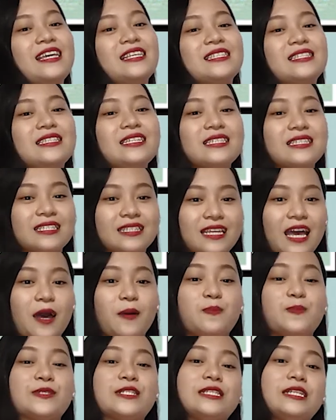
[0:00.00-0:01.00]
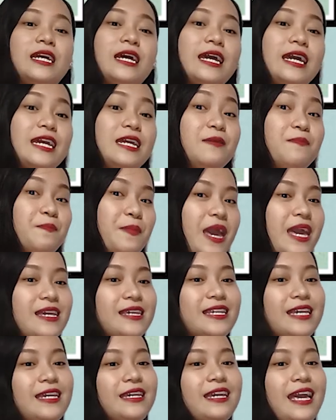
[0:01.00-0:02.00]
is the steps in
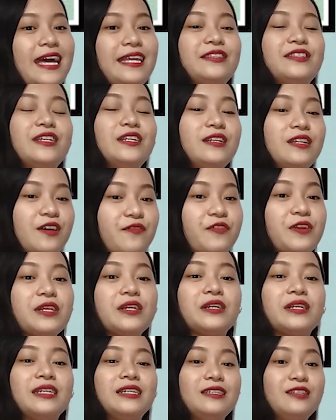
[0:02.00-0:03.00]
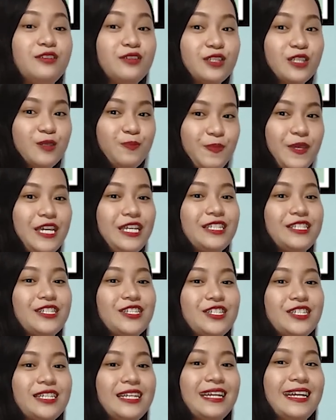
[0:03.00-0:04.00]
making and delivering your
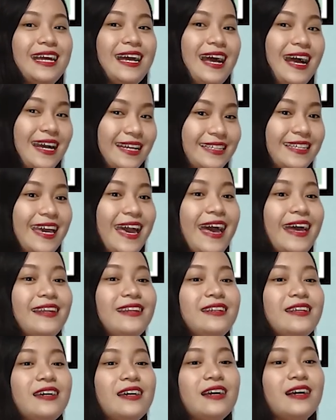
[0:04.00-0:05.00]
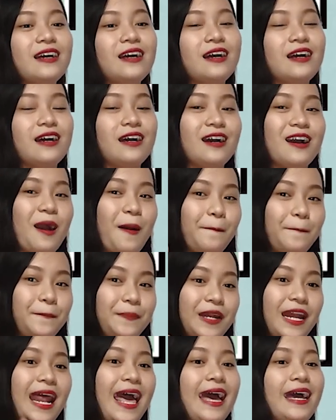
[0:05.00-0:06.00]
speech. Again,
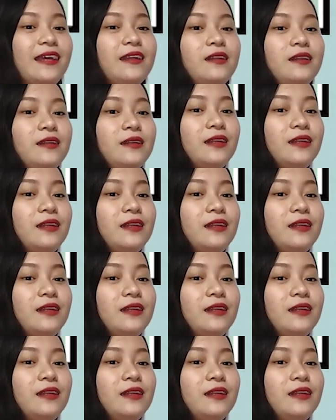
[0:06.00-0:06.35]
plan,